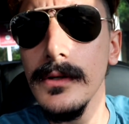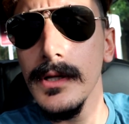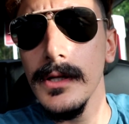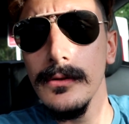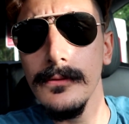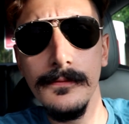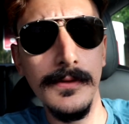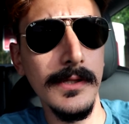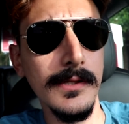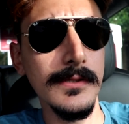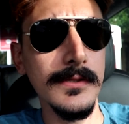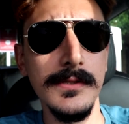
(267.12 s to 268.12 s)
I don't
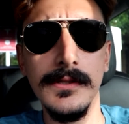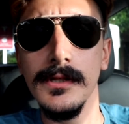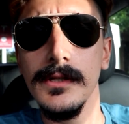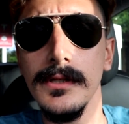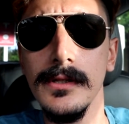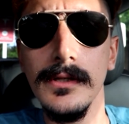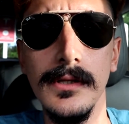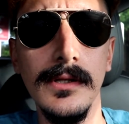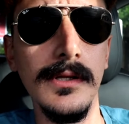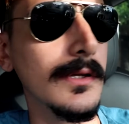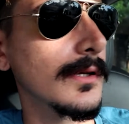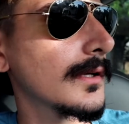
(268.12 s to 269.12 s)
feel as
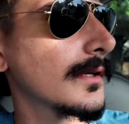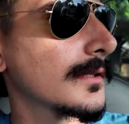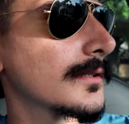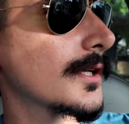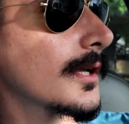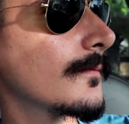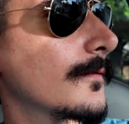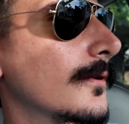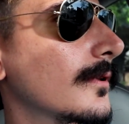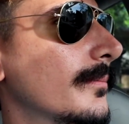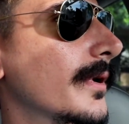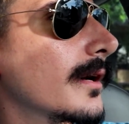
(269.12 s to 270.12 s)

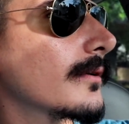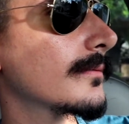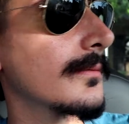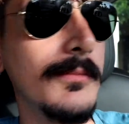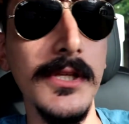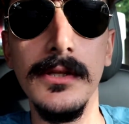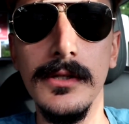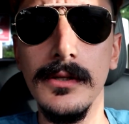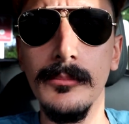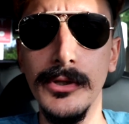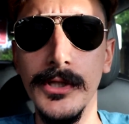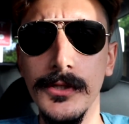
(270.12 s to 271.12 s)
shameful about being a
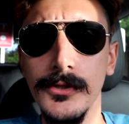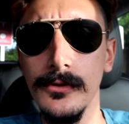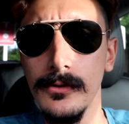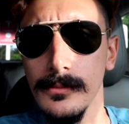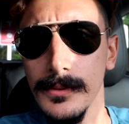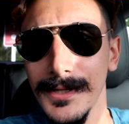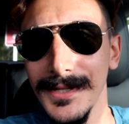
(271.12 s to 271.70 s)
complete noob.